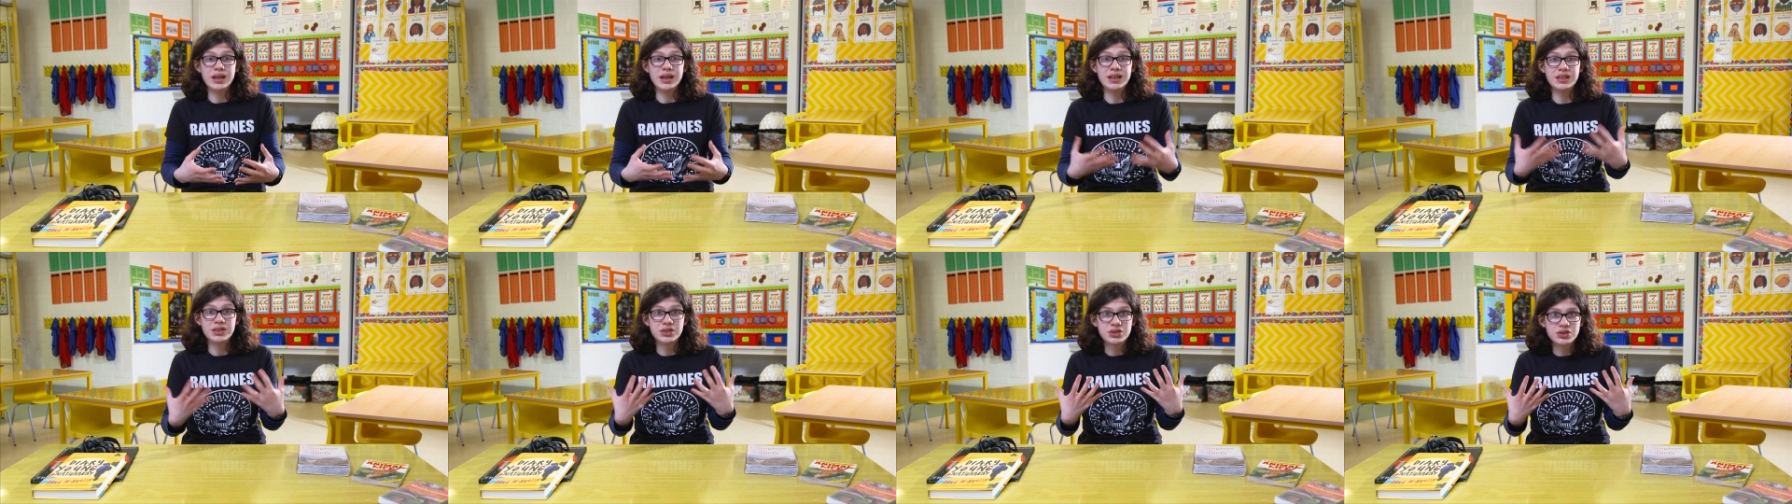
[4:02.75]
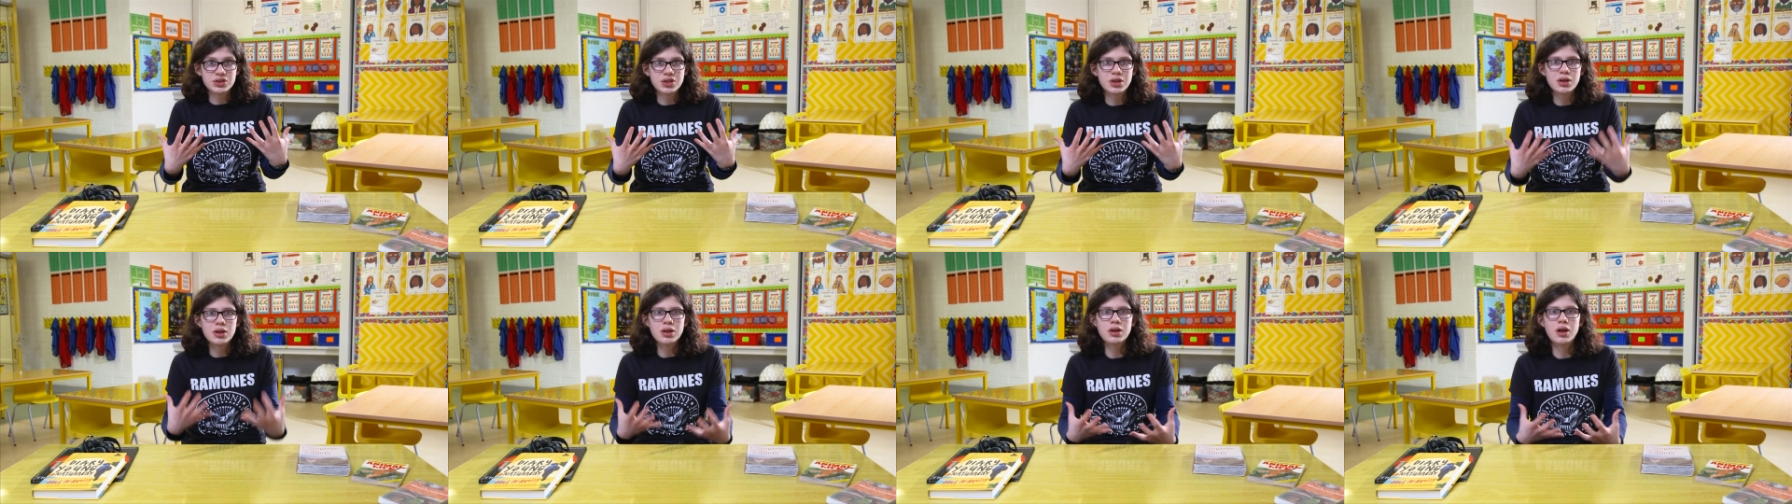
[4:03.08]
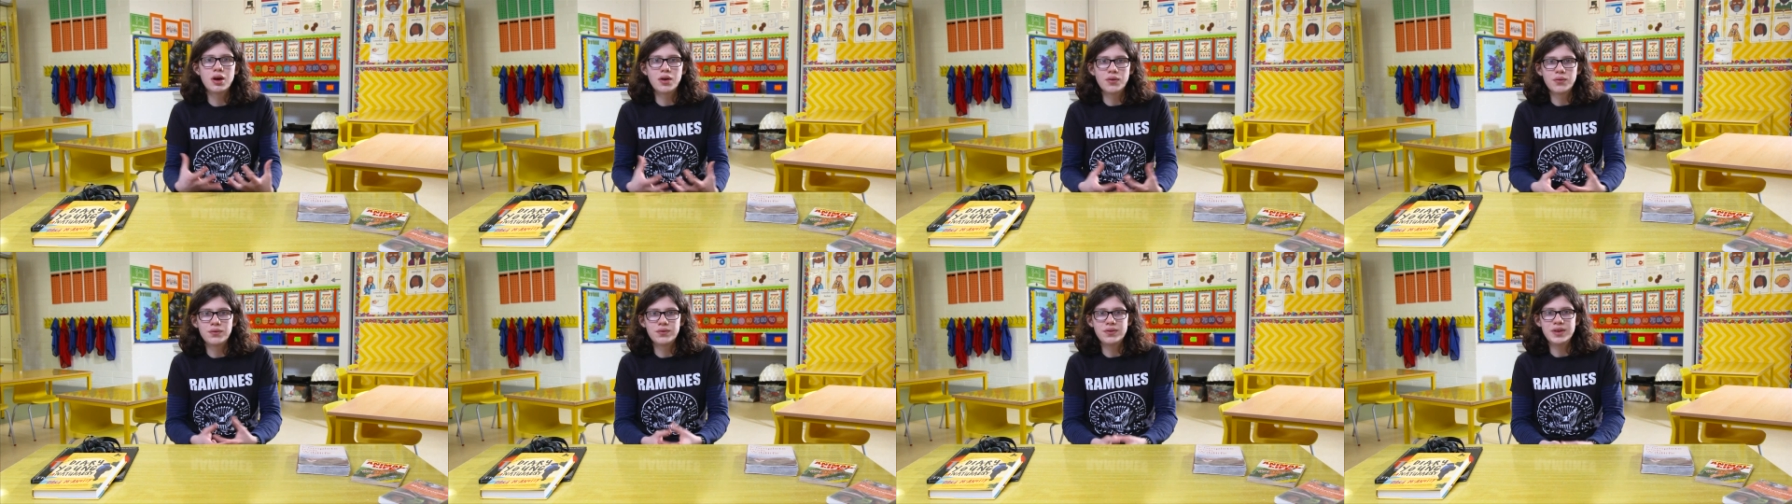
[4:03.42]
is to
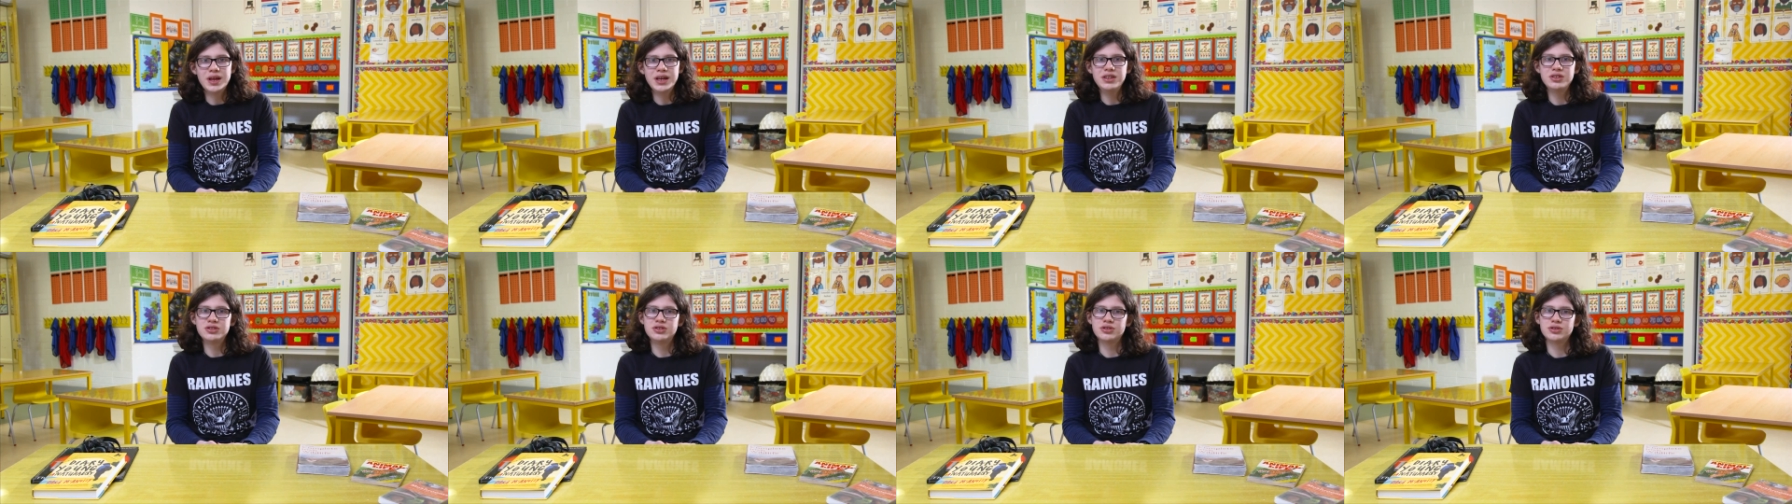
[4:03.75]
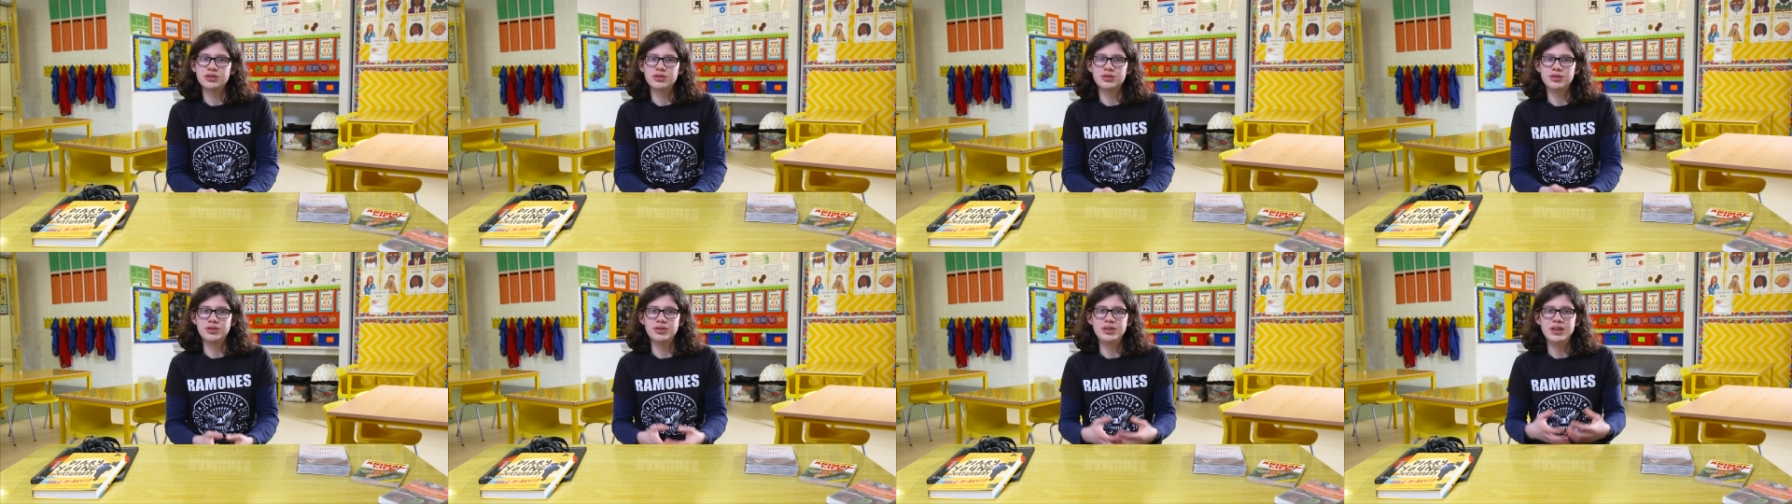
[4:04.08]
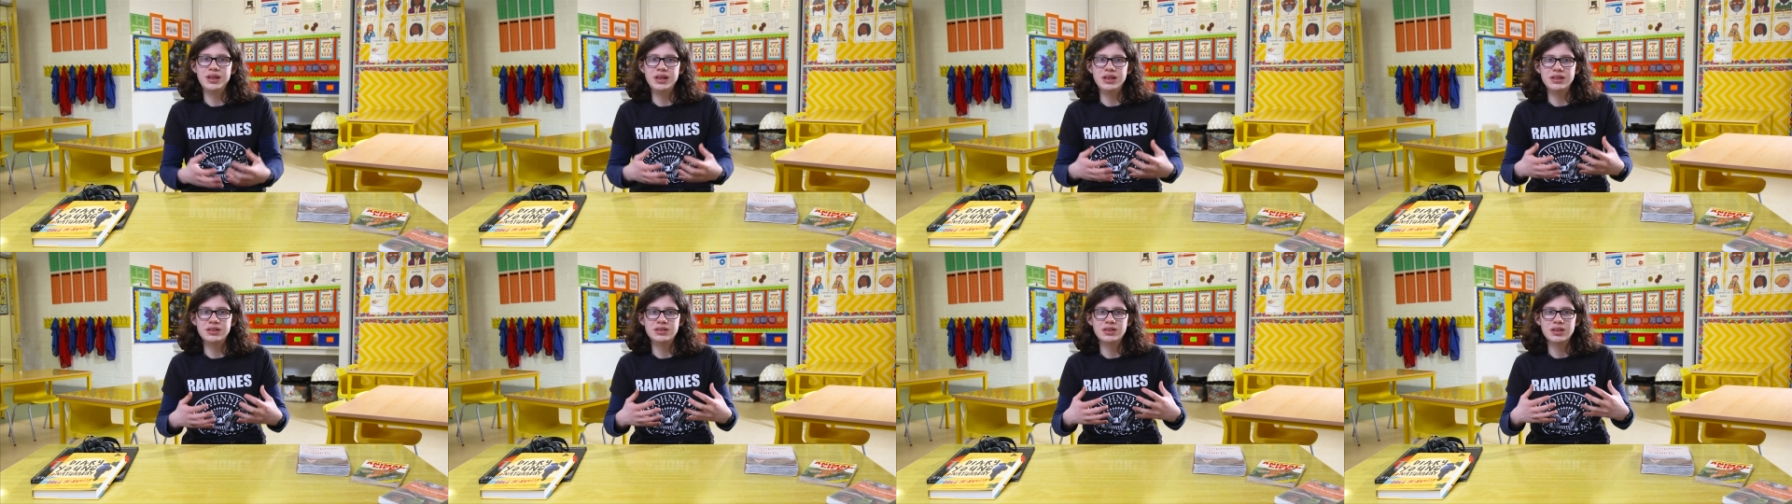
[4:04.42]
love nature. You
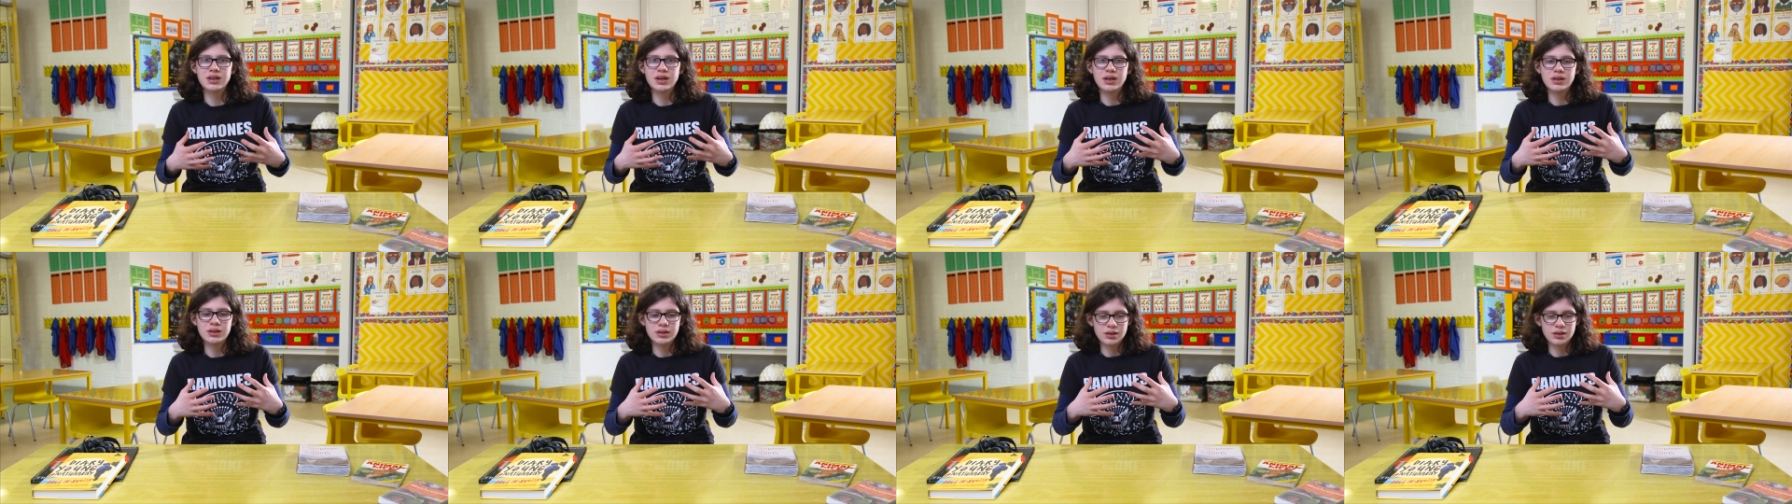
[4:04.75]
need,